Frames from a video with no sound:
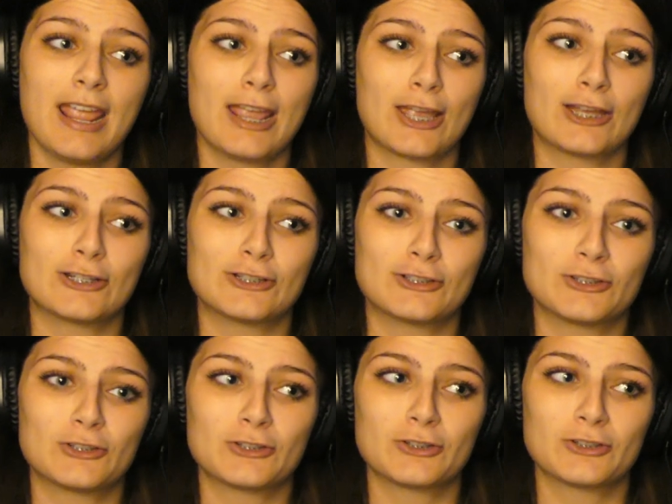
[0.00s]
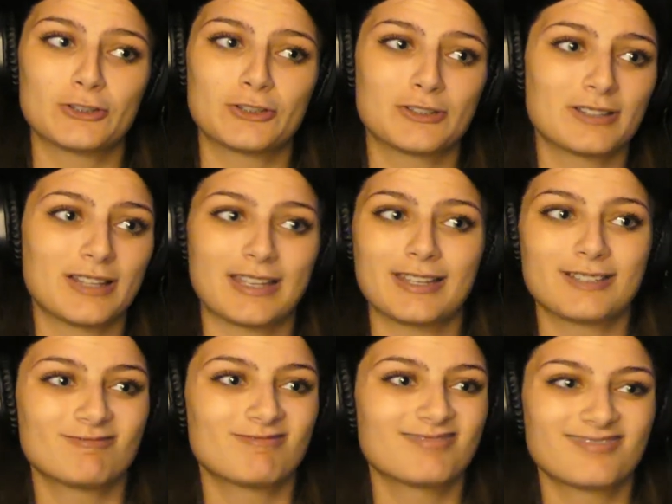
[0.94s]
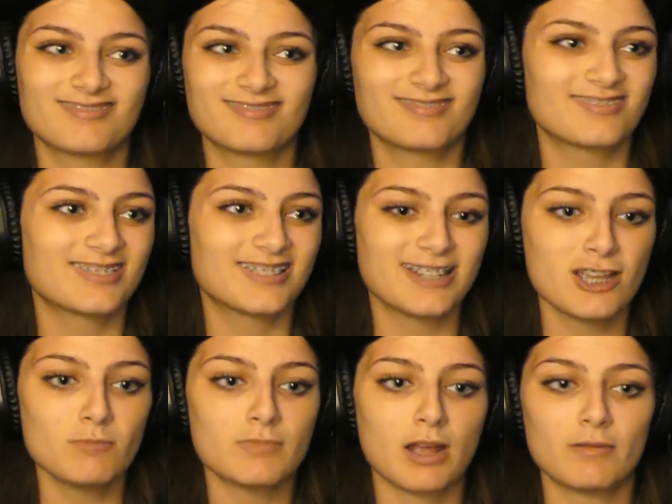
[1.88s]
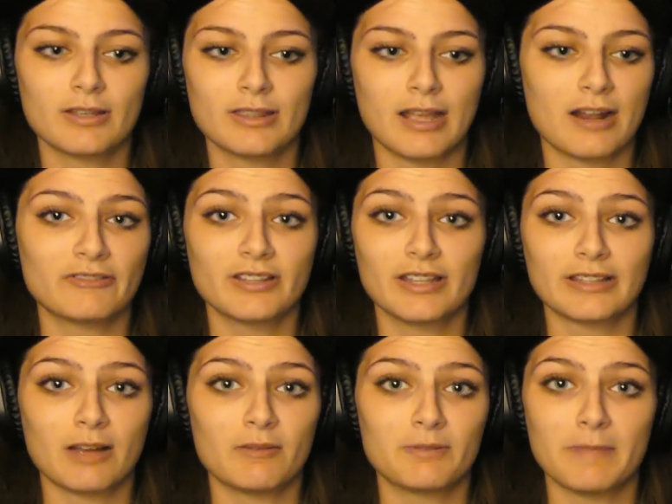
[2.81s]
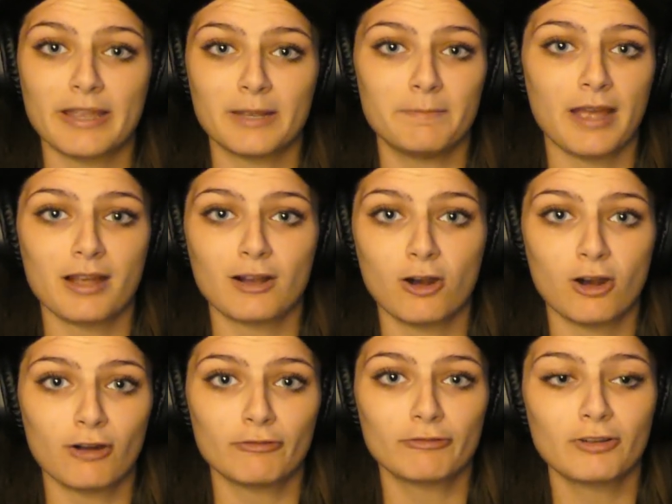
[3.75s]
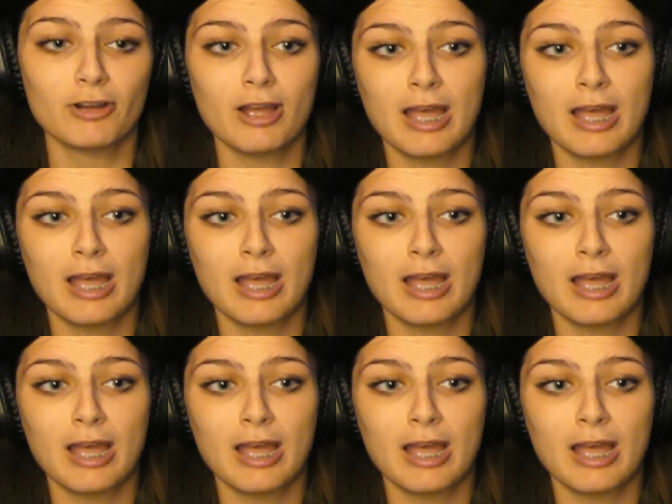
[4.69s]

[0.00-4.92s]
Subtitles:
And like, him knowing that, I feel like that would make him back off,